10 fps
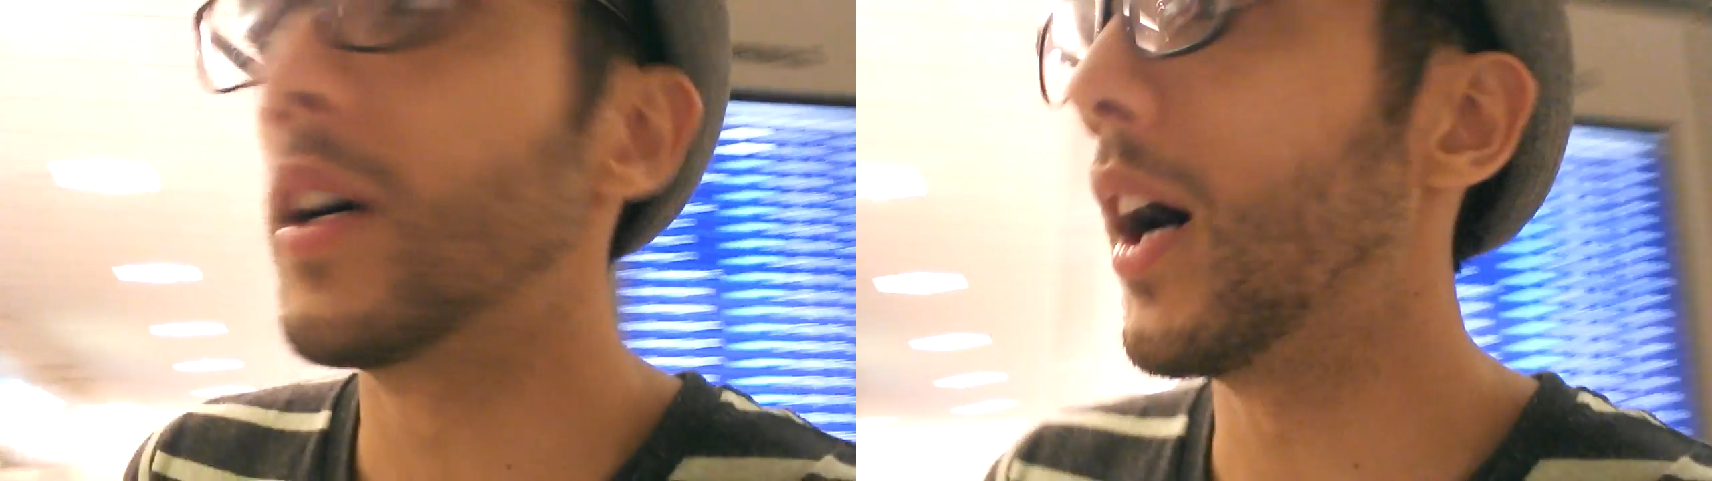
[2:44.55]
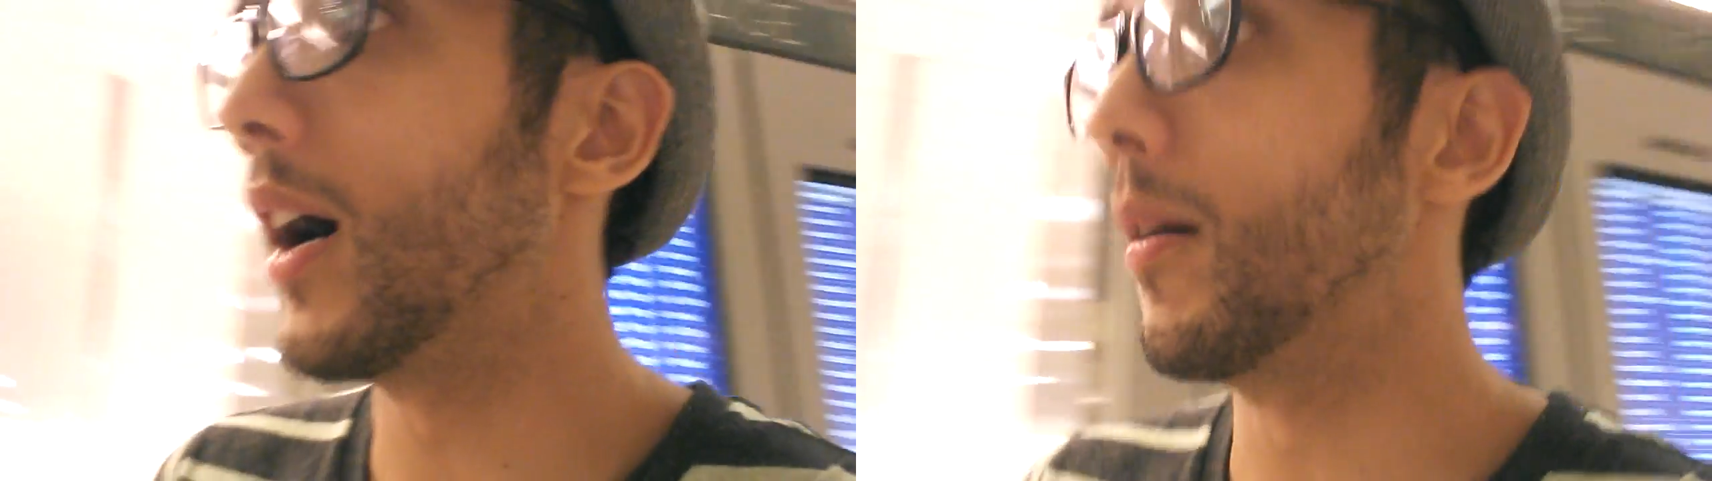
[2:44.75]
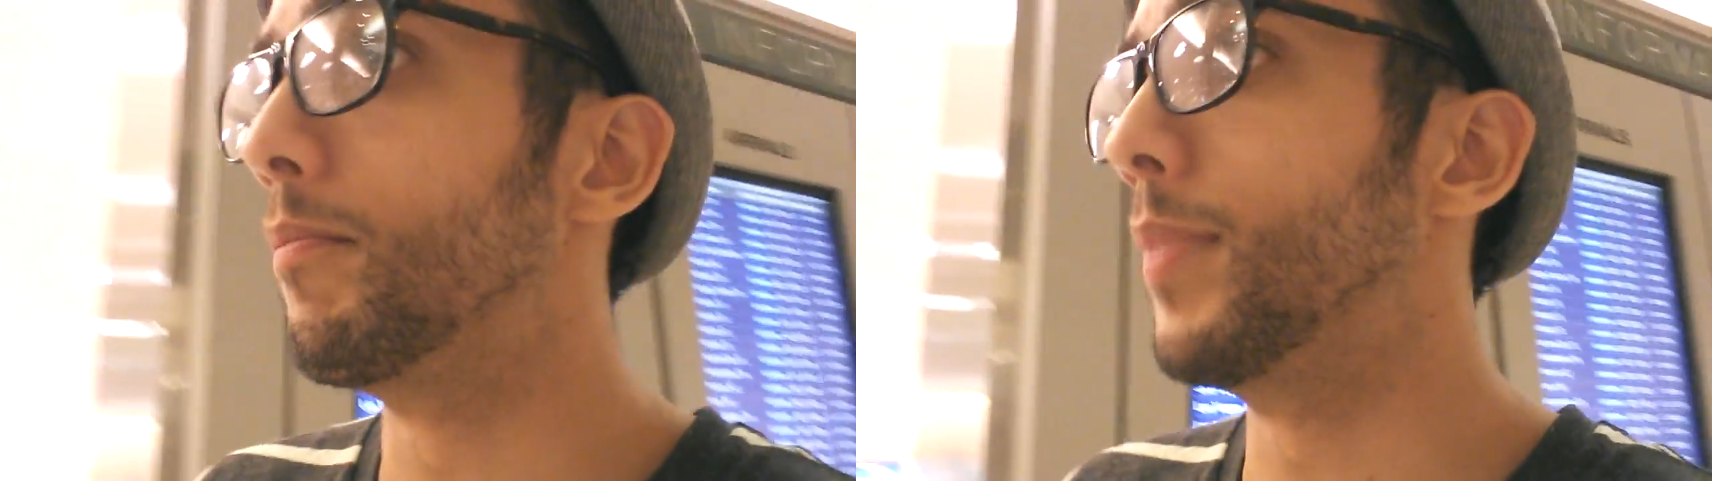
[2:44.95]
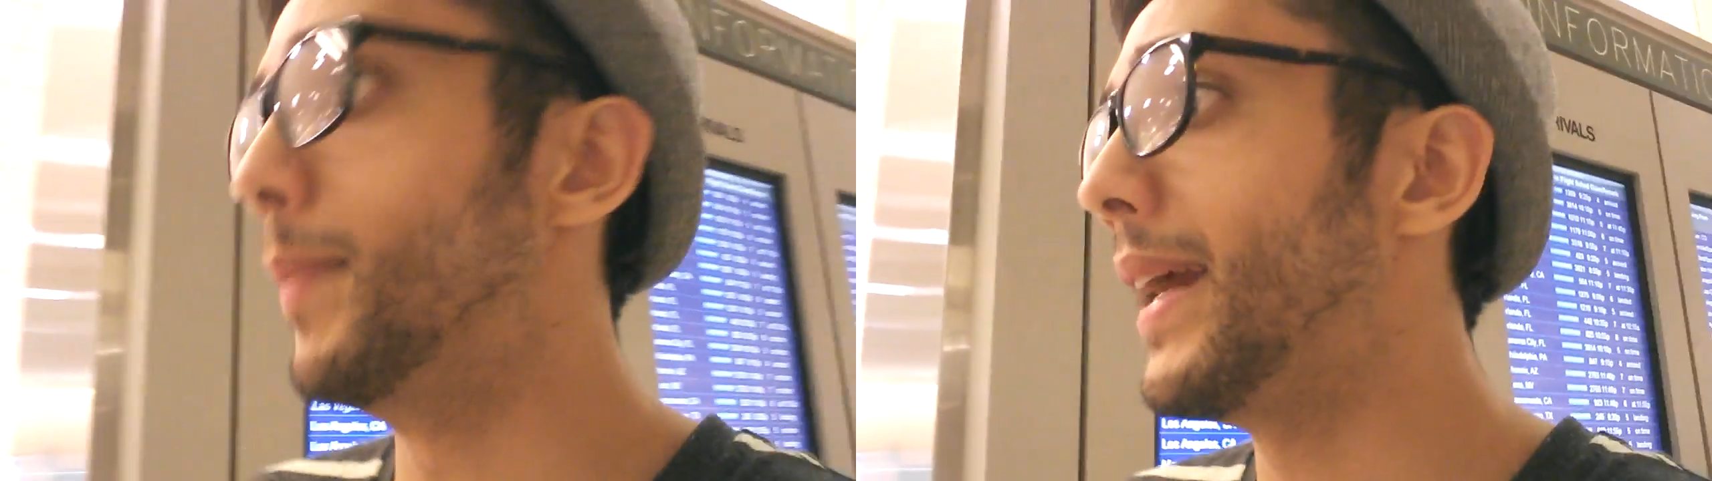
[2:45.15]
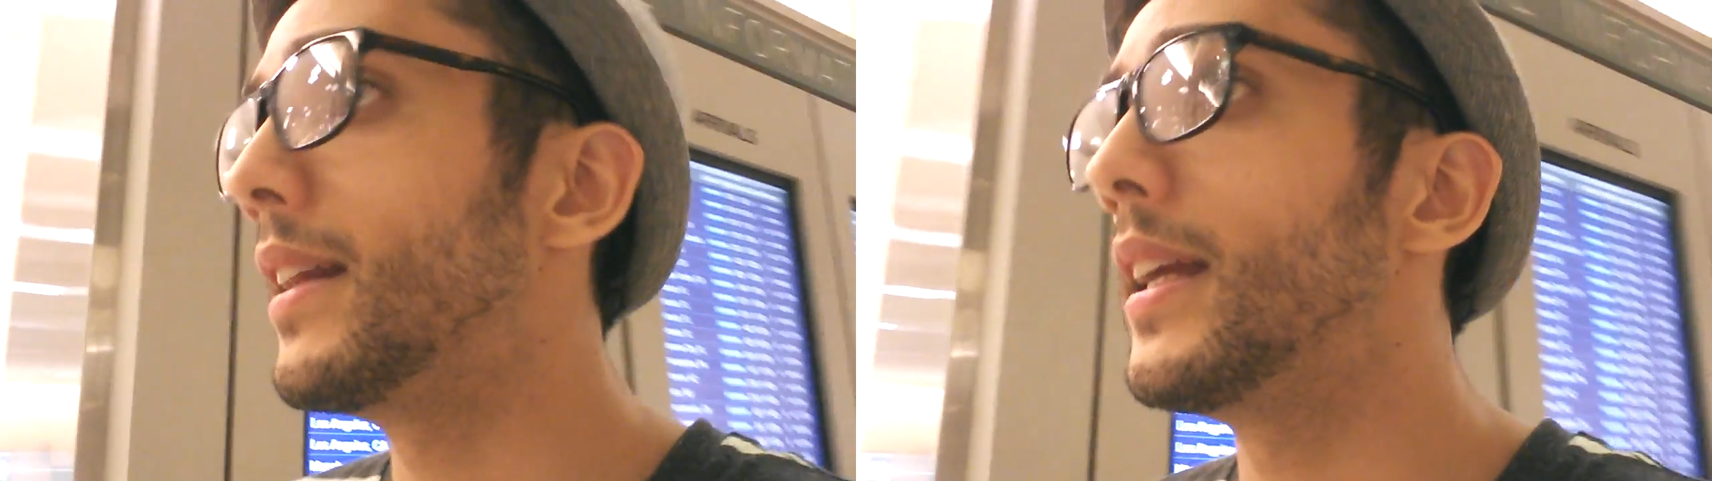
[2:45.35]
but
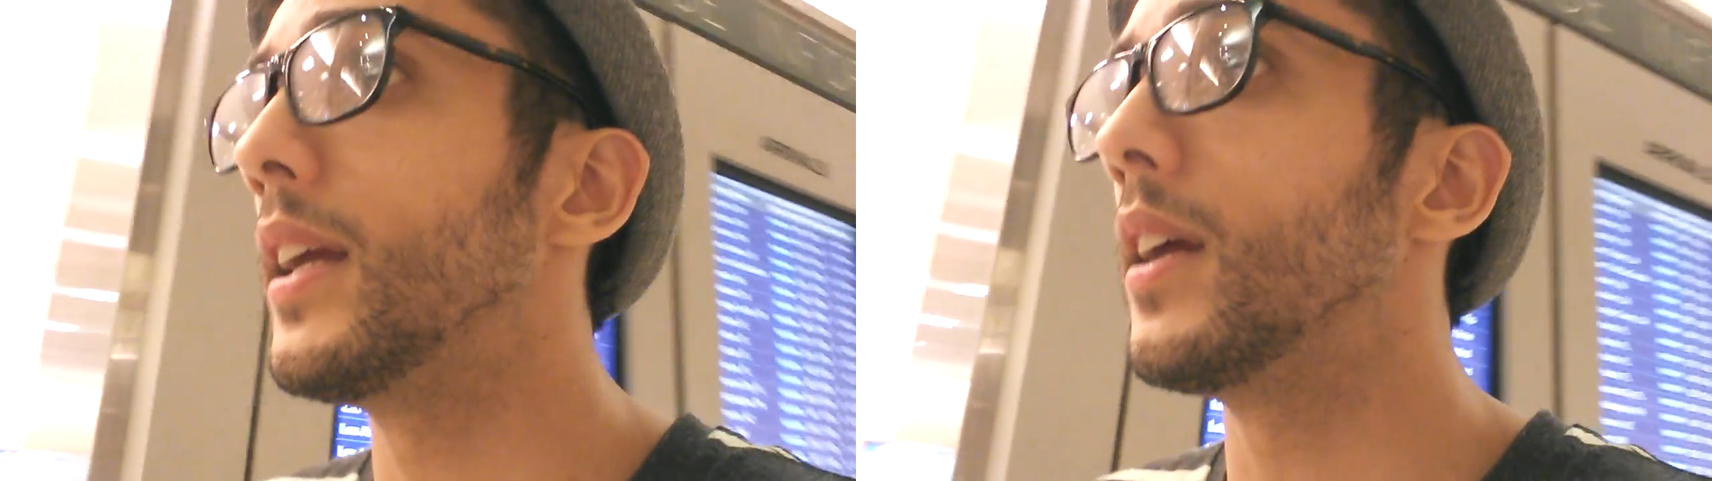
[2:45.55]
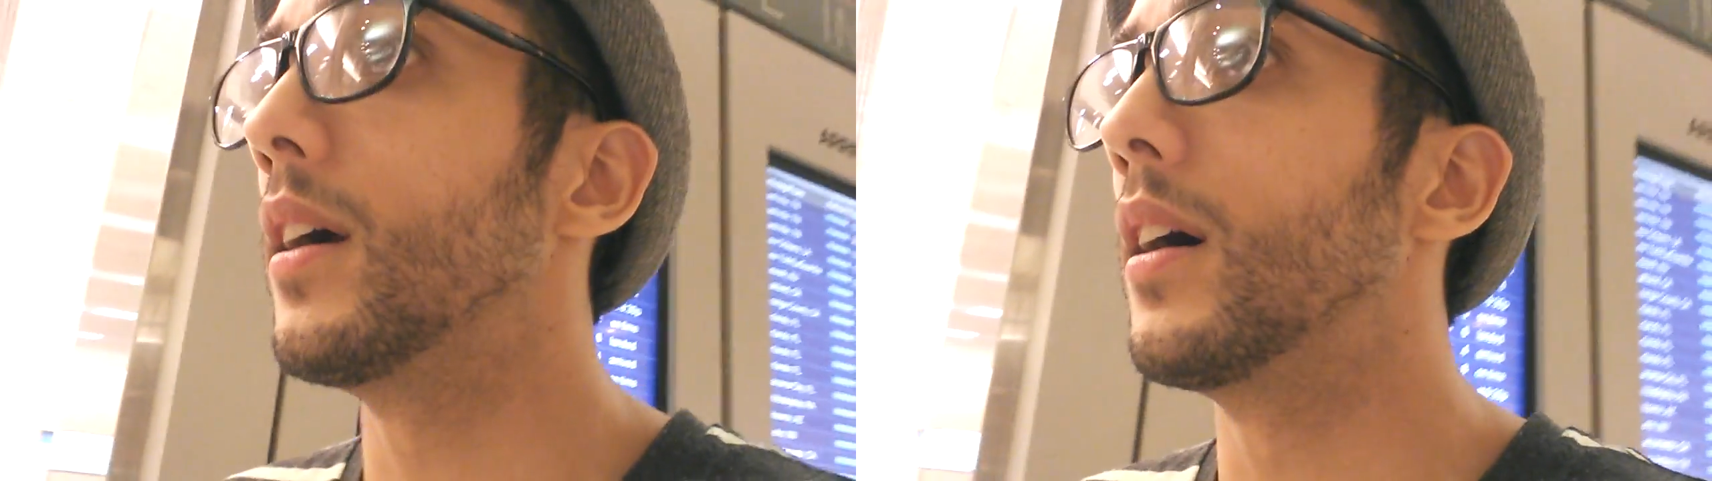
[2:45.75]
mainly